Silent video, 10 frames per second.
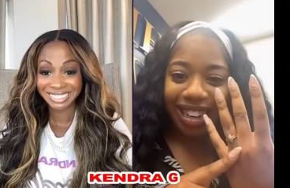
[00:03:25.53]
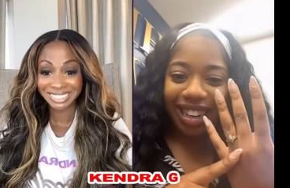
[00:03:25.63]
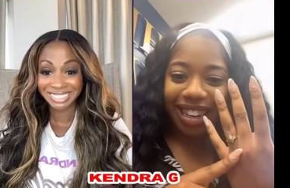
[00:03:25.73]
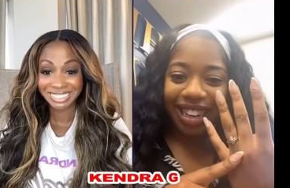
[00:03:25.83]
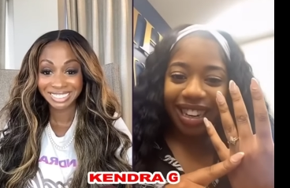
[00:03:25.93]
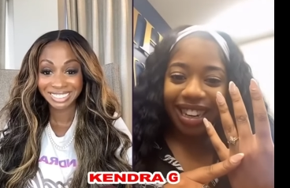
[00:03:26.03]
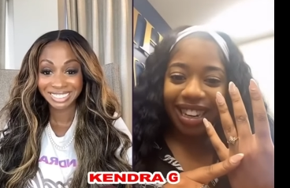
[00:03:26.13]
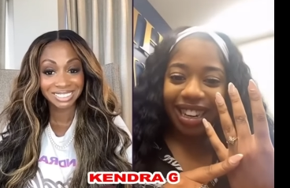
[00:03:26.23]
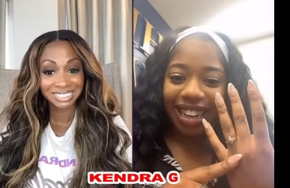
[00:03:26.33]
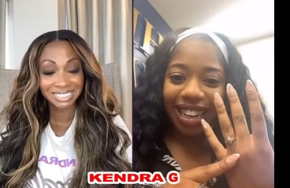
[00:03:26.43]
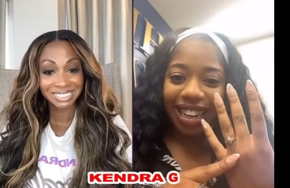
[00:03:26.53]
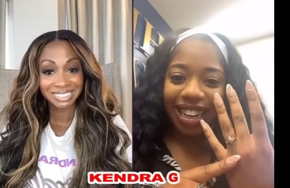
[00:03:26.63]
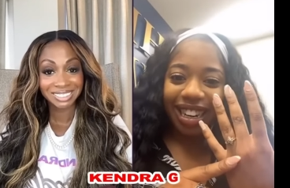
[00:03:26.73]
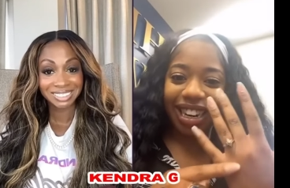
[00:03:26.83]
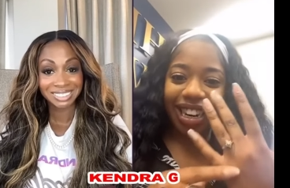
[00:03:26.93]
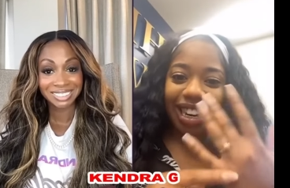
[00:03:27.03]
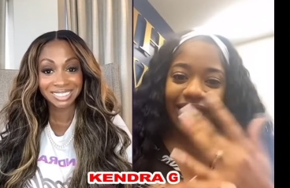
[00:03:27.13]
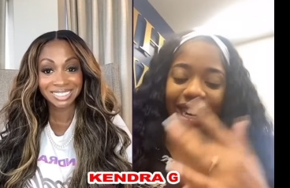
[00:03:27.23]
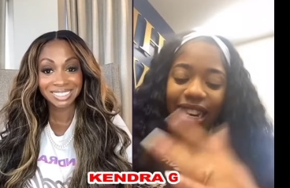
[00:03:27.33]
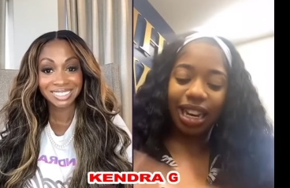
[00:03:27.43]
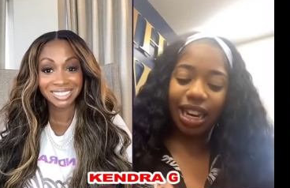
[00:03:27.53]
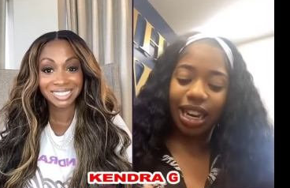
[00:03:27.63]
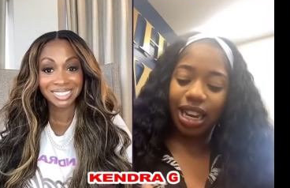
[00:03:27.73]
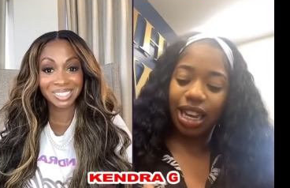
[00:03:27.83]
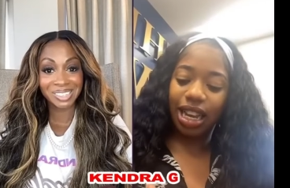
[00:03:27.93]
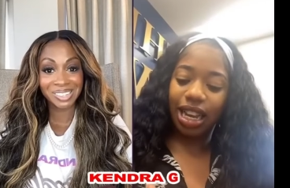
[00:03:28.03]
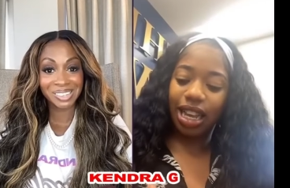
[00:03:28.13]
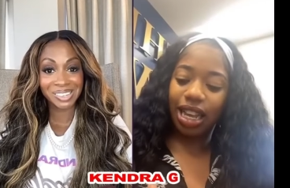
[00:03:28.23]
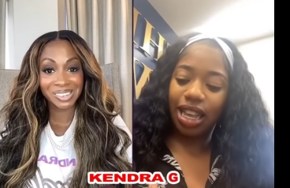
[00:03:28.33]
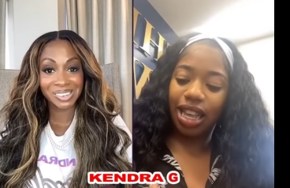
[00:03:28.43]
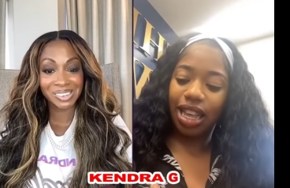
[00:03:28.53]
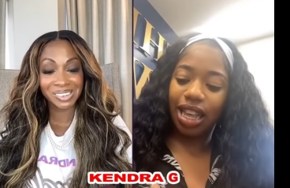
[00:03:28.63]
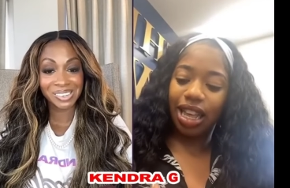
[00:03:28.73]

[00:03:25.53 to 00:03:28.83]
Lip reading: Nothing is said.